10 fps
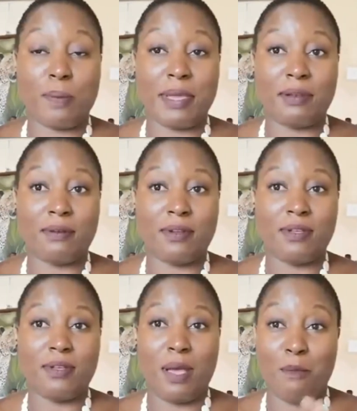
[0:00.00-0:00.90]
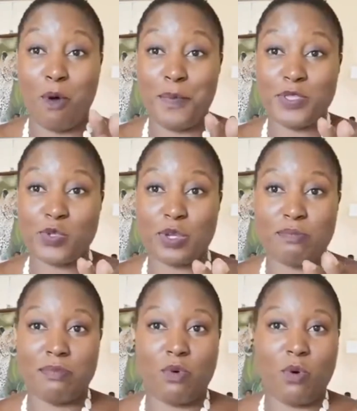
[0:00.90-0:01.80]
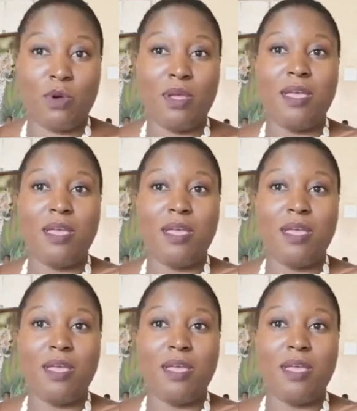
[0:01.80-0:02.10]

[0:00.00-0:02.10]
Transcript: women. I'm hoping it's going to be more.